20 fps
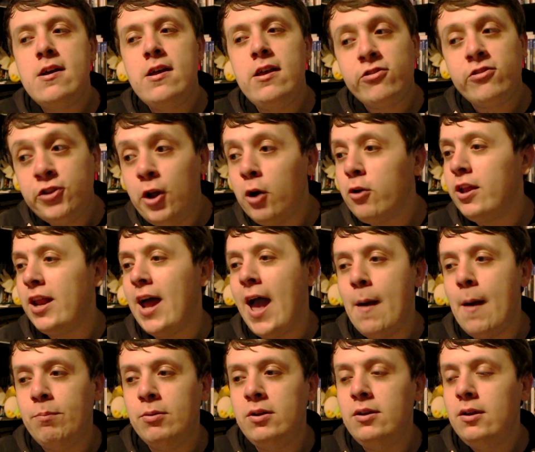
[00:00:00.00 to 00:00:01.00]
It's not going to
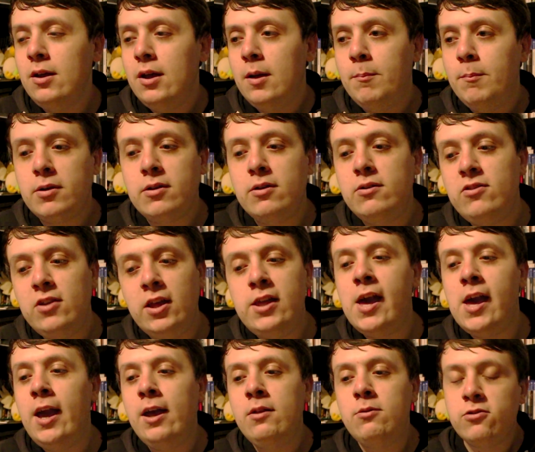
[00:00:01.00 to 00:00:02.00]
happen because
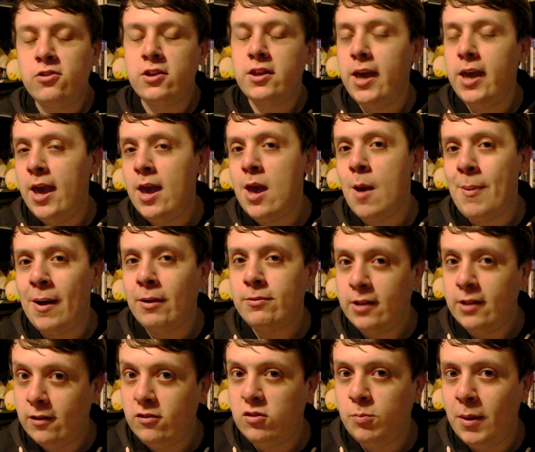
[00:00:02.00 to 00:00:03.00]
EA doesn't care
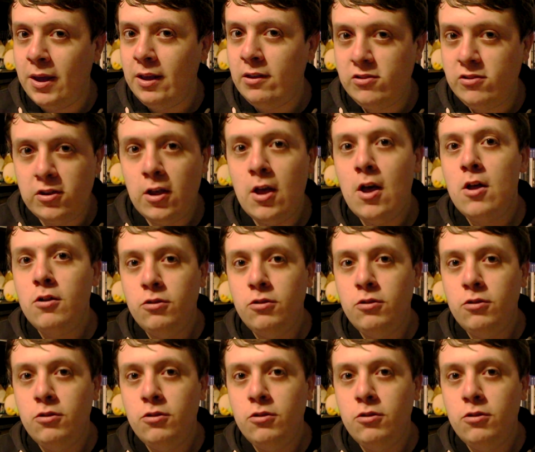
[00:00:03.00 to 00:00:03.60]
about Dead Space,